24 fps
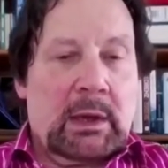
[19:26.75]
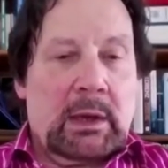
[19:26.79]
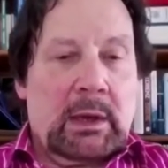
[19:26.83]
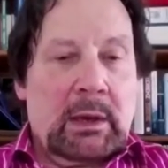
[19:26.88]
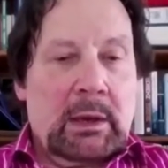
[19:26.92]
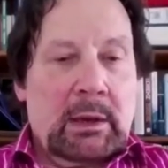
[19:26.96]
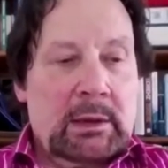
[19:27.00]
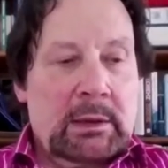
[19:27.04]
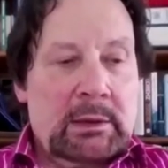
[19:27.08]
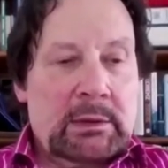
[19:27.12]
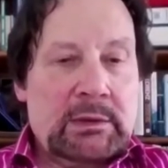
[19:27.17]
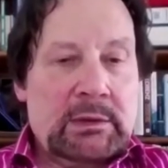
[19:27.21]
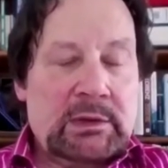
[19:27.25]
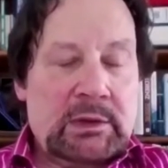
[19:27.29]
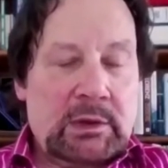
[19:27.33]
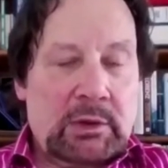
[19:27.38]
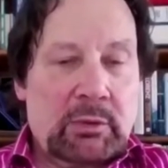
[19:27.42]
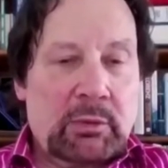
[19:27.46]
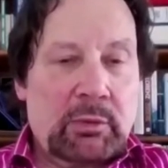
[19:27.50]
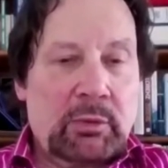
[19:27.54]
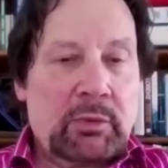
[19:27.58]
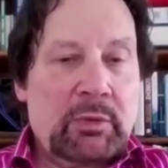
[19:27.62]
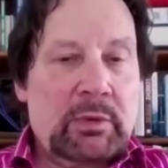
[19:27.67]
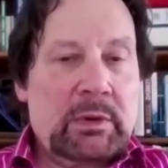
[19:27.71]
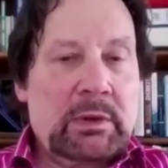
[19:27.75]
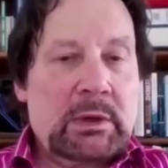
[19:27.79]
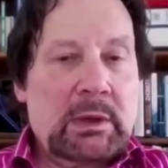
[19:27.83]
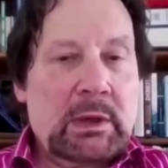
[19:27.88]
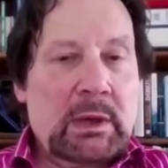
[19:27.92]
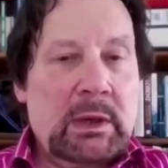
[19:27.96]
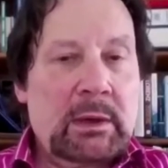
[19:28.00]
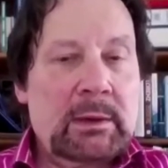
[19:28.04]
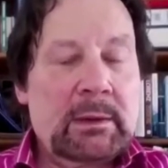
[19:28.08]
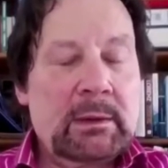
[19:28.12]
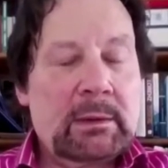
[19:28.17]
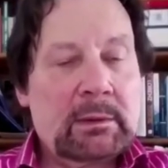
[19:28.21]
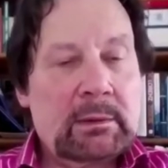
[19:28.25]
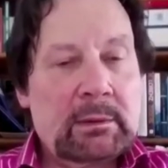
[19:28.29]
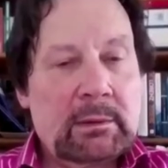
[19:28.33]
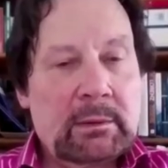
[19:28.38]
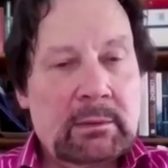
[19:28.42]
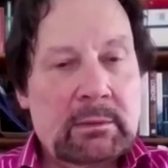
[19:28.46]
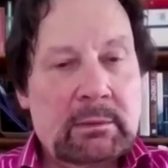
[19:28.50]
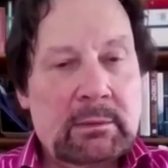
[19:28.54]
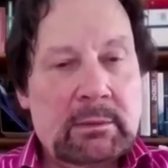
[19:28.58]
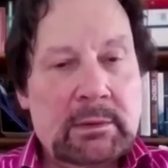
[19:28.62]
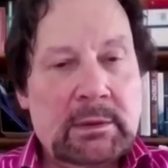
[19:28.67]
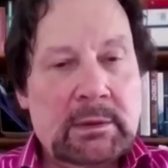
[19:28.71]
on. Hmm. Uh, so the,
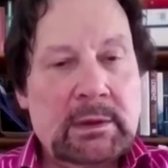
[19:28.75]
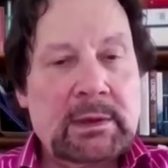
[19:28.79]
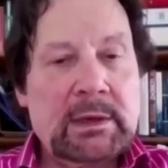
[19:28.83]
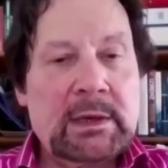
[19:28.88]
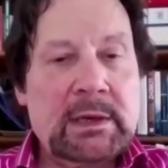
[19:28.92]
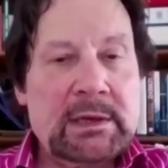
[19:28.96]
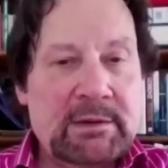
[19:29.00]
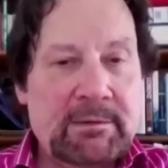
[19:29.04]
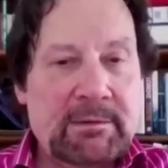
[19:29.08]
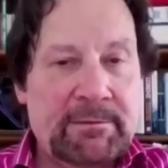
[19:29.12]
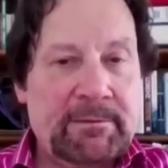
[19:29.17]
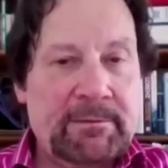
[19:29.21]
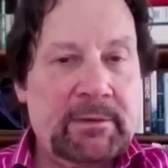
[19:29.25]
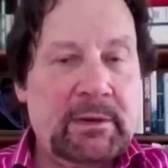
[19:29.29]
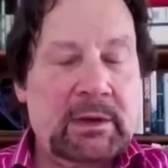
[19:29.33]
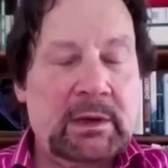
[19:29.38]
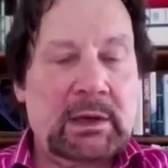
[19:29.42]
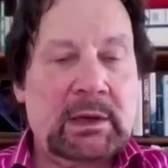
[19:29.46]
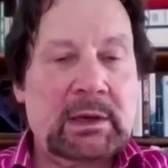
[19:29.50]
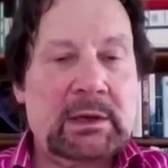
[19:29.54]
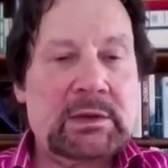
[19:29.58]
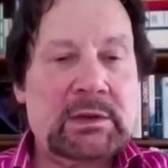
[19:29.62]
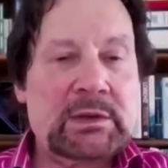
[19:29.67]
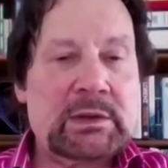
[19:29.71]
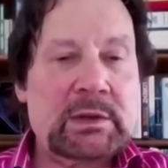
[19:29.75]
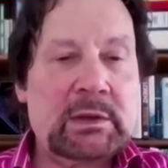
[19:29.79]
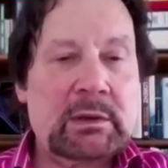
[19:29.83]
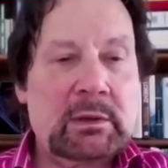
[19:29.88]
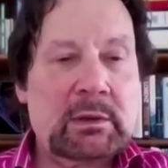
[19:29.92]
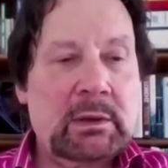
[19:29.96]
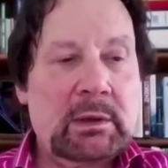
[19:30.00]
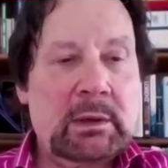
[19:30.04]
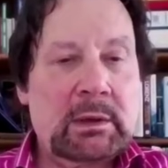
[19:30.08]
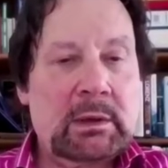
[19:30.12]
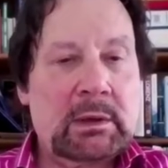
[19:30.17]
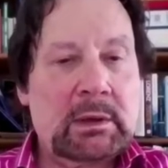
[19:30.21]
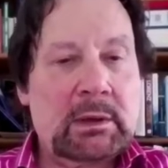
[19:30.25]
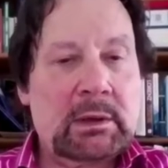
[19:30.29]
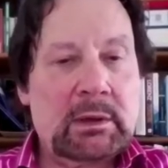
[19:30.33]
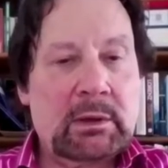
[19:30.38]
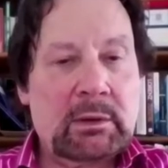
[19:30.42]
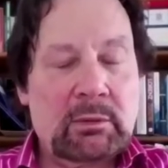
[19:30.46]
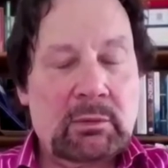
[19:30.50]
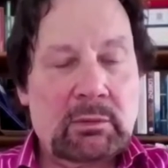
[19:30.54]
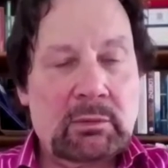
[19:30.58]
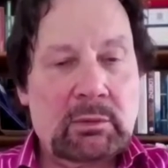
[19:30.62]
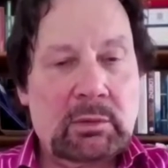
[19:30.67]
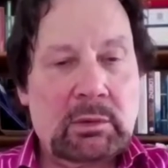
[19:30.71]
the net effect uh,
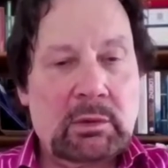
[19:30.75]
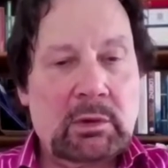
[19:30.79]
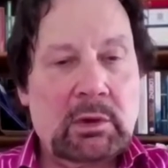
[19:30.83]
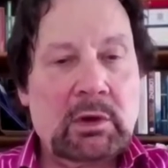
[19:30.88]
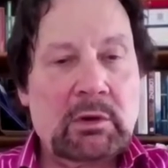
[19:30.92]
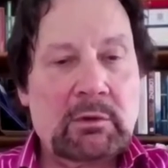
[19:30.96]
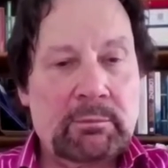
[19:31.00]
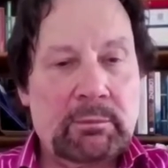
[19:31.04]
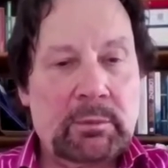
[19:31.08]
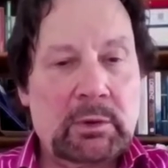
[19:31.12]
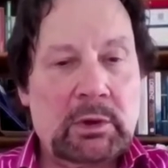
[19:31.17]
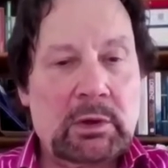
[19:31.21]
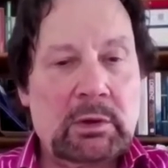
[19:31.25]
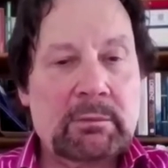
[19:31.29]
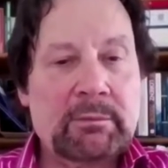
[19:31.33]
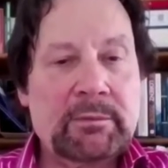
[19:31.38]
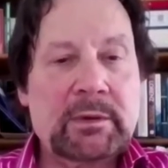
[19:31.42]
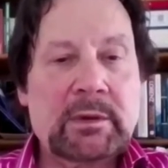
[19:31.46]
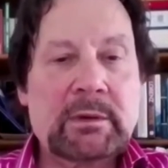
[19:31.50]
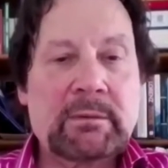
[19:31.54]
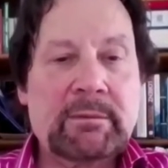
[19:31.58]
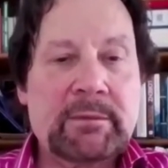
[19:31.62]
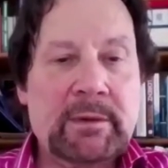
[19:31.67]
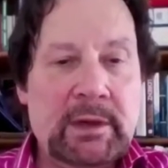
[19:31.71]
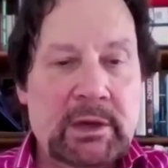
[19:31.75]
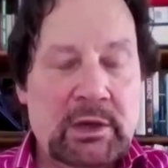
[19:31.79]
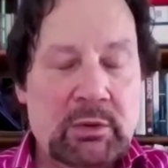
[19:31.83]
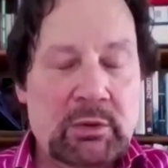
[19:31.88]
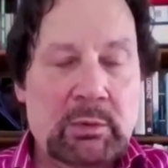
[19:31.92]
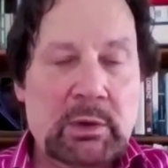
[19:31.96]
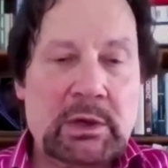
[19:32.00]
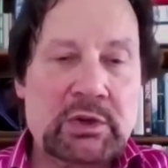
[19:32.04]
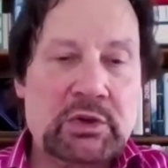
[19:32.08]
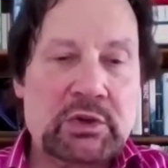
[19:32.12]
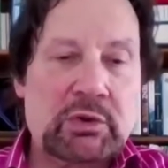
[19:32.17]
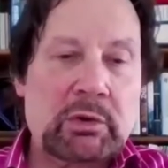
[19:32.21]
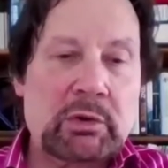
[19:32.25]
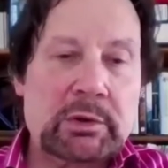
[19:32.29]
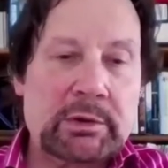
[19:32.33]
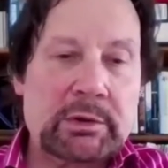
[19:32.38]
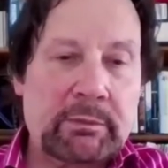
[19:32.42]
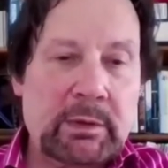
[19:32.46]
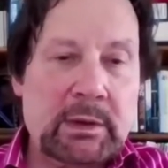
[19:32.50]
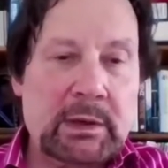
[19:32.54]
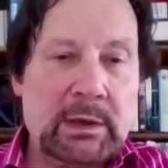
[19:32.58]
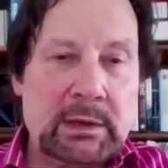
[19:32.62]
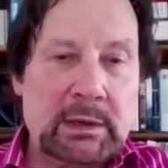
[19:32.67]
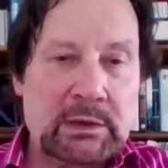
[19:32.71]
of, of the evacuation, not
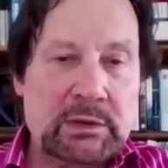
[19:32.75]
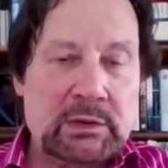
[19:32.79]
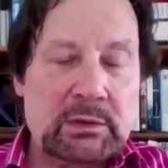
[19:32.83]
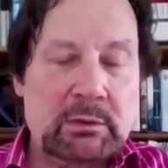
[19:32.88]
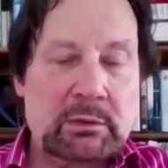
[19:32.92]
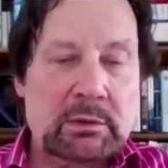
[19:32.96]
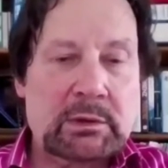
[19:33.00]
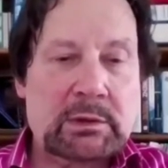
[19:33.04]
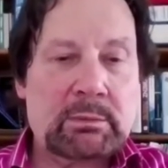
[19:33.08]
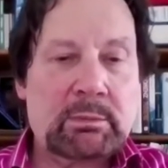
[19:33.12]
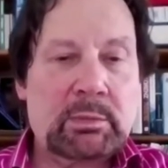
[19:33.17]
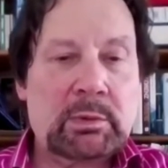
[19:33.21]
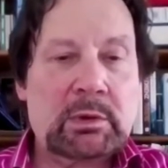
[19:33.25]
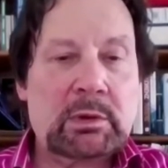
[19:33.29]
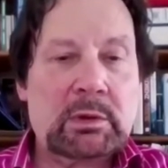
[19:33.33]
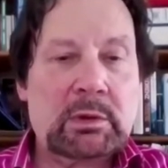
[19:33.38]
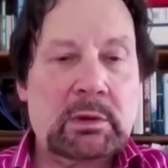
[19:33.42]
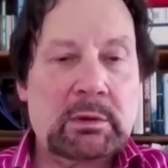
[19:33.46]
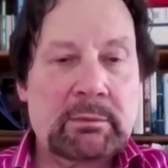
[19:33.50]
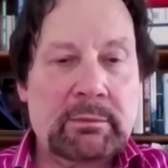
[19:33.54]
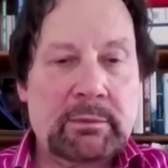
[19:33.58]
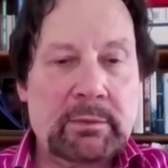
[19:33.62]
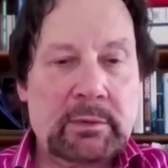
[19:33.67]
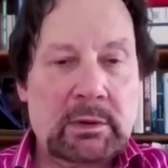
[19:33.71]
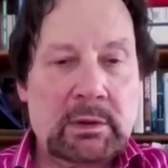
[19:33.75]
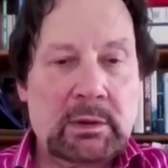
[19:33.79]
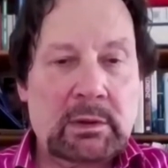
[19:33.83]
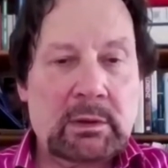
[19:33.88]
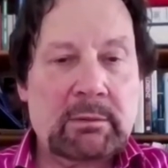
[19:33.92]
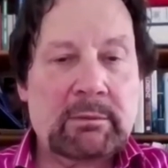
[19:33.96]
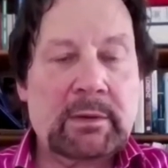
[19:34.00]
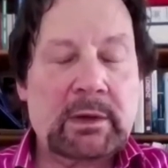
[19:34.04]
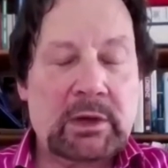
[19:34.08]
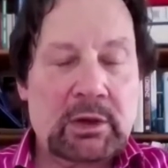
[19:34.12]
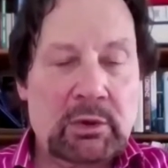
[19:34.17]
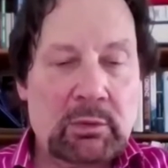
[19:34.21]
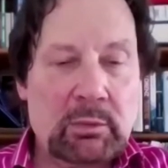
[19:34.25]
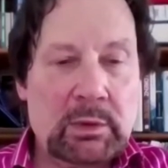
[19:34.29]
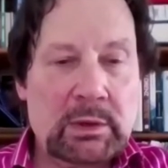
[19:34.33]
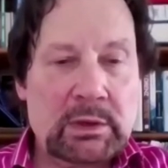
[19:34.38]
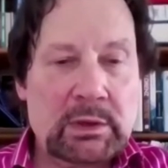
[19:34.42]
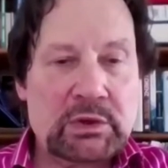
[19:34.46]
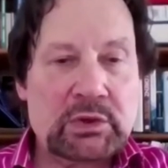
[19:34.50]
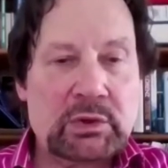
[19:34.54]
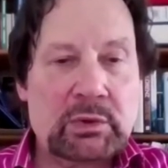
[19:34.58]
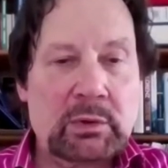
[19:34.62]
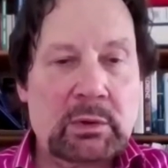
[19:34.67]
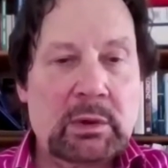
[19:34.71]
of the accident, but of the
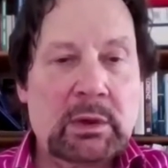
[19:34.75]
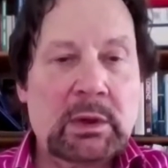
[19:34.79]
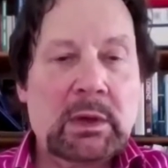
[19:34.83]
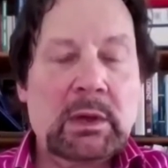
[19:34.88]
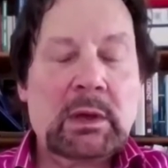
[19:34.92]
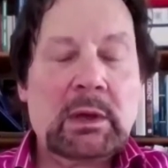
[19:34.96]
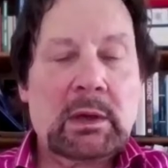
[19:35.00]
evacuation,